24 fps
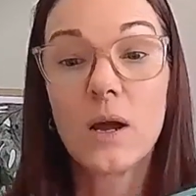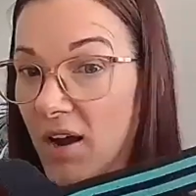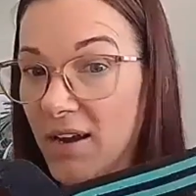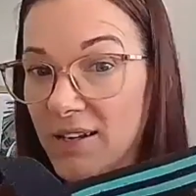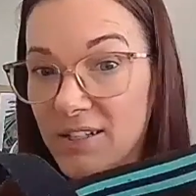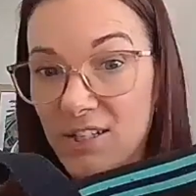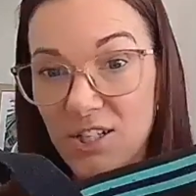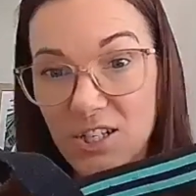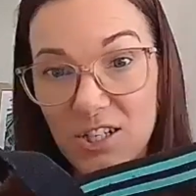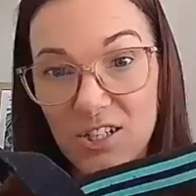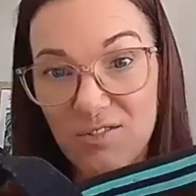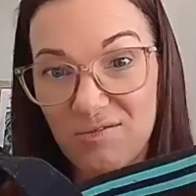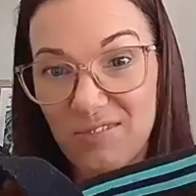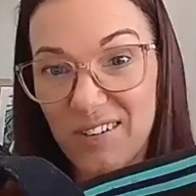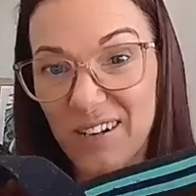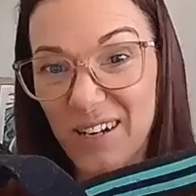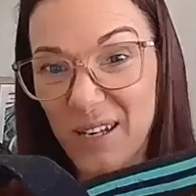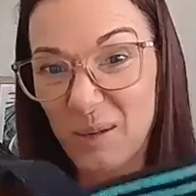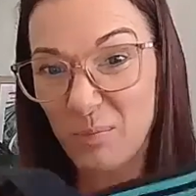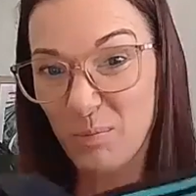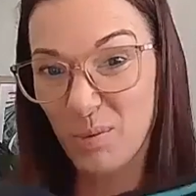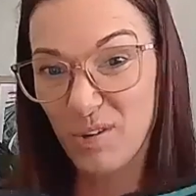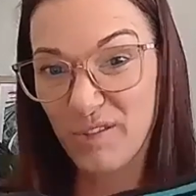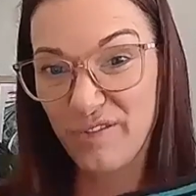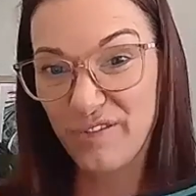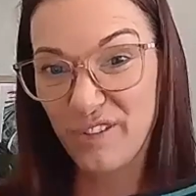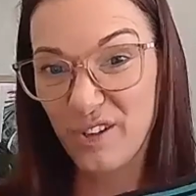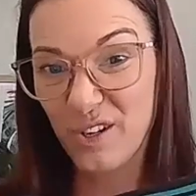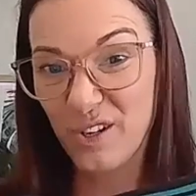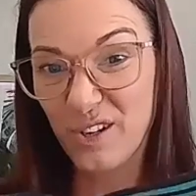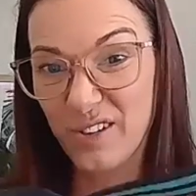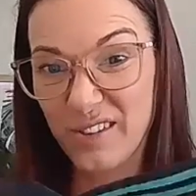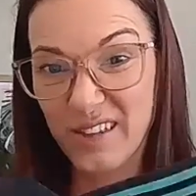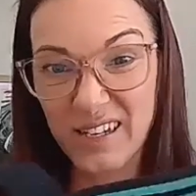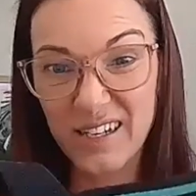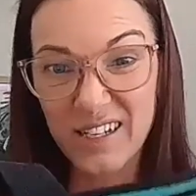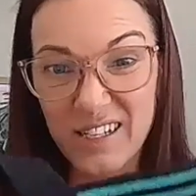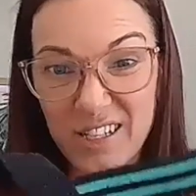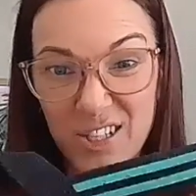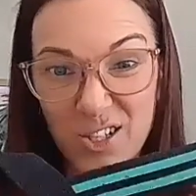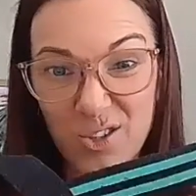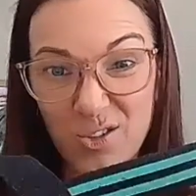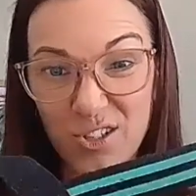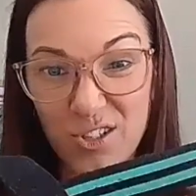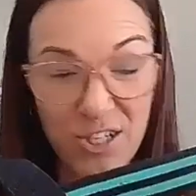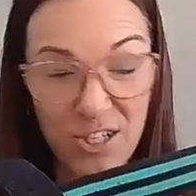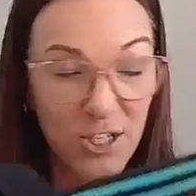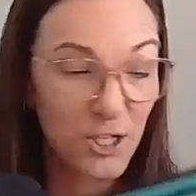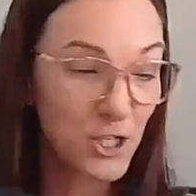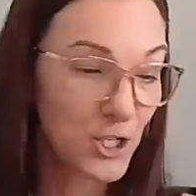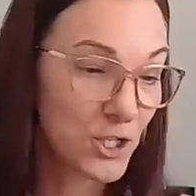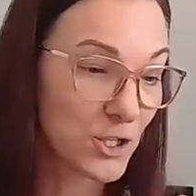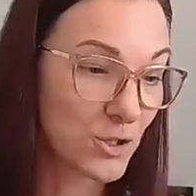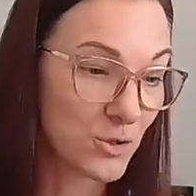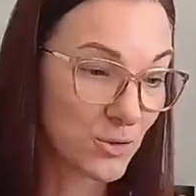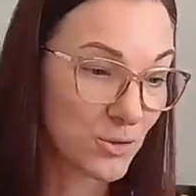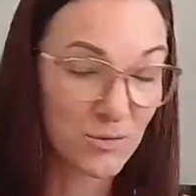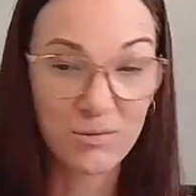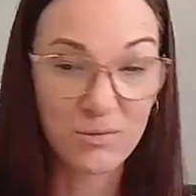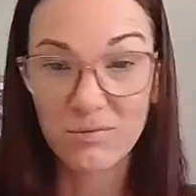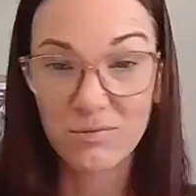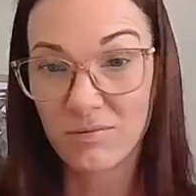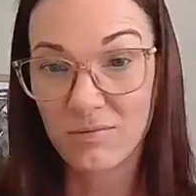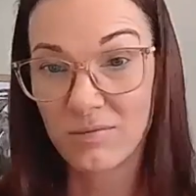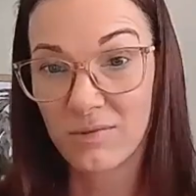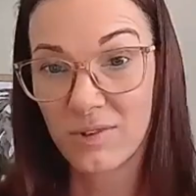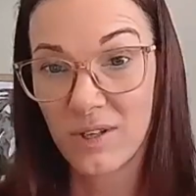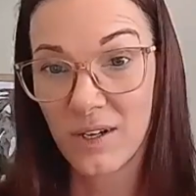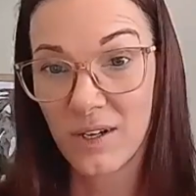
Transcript: I just really prefer these traditional